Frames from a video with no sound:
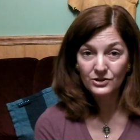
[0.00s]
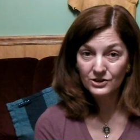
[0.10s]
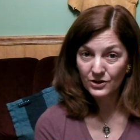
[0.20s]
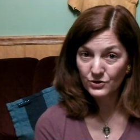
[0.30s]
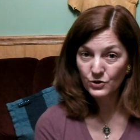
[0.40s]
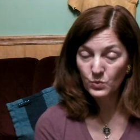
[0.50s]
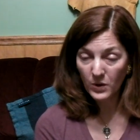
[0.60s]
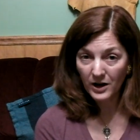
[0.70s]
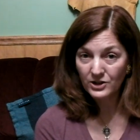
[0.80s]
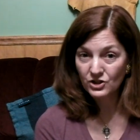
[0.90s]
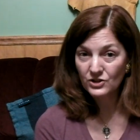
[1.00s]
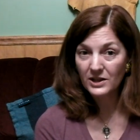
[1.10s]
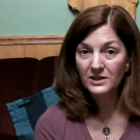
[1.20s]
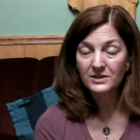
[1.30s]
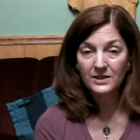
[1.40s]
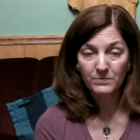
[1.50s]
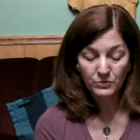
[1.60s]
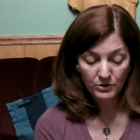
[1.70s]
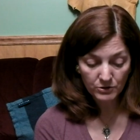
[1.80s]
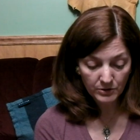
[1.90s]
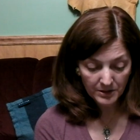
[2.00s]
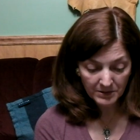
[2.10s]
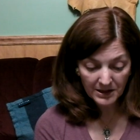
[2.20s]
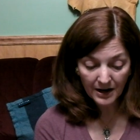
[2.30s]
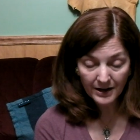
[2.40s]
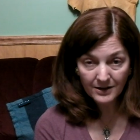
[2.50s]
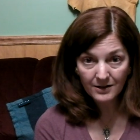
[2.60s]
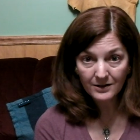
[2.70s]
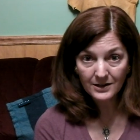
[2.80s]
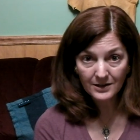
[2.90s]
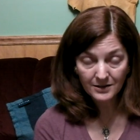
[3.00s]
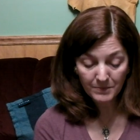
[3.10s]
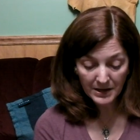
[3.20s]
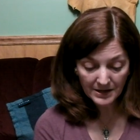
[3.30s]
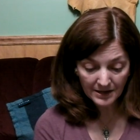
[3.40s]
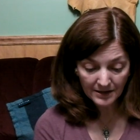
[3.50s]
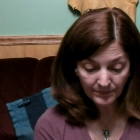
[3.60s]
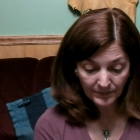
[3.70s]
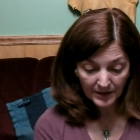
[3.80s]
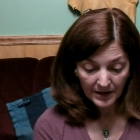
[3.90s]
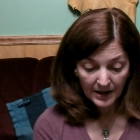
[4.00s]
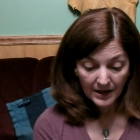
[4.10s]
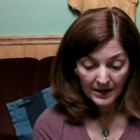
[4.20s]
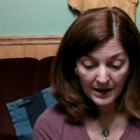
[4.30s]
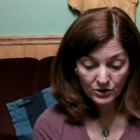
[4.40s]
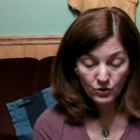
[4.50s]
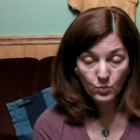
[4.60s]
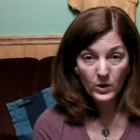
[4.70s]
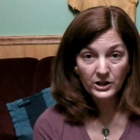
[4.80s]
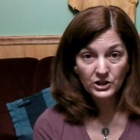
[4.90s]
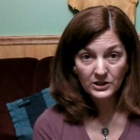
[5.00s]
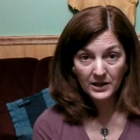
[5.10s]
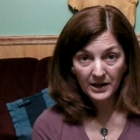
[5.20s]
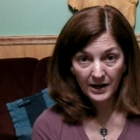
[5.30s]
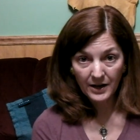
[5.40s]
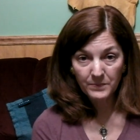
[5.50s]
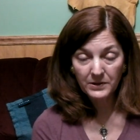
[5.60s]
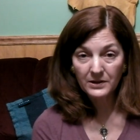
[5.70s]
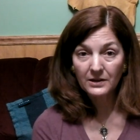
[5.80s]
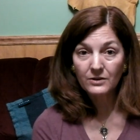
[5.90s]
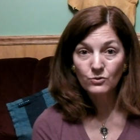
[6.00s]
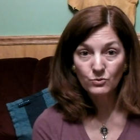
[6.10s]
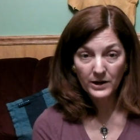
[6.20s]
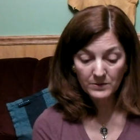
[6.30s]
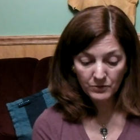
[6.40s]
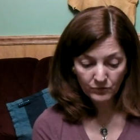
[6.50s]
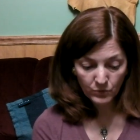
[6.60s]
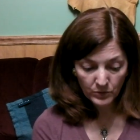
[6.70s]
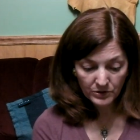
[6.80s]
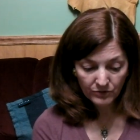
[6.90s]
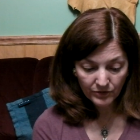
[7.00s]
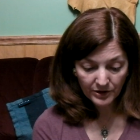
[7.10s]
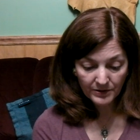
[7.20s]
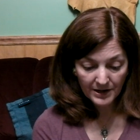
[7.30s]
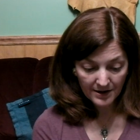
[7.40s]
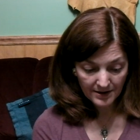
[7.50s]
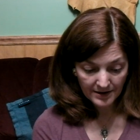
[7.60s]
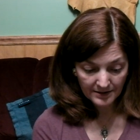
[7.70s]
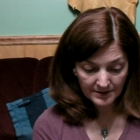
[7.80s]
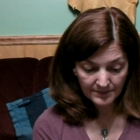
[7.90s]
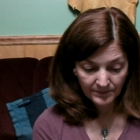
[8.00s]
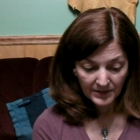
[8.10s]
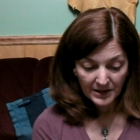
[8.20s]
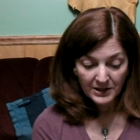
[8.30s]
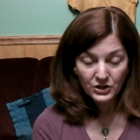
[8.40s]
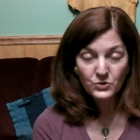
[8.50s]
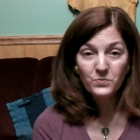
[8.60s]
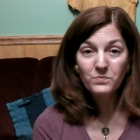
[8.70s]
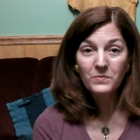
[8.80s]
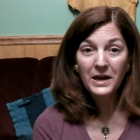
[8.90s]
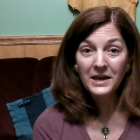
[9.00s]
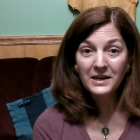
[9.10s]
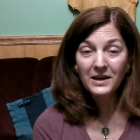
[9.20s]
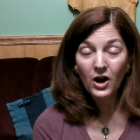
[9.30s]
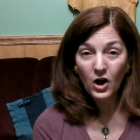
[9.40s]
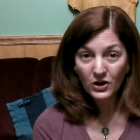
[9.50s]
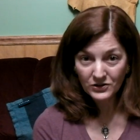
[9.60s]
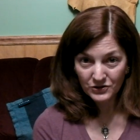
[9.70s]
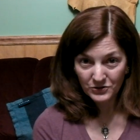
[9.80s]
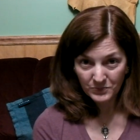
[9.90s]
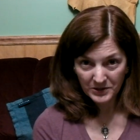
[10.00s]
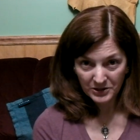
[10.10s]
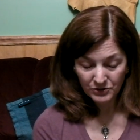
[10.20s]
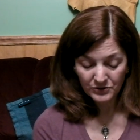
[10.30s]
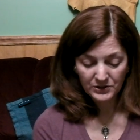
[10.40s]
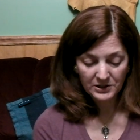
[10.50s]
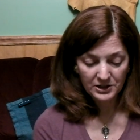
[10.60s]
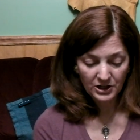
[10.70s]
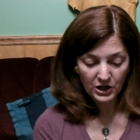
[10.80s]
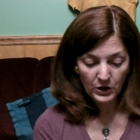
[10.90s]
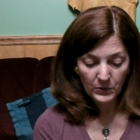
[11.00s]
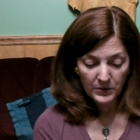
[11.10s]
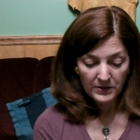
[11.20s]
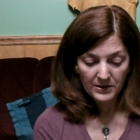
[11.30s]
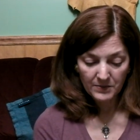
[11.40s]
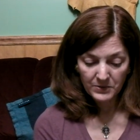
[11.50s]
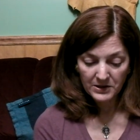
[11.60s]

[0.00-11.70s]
So you watch, that is a programming icon in the making. And you're watching that happen right before your very eyes. You may also be interested to know that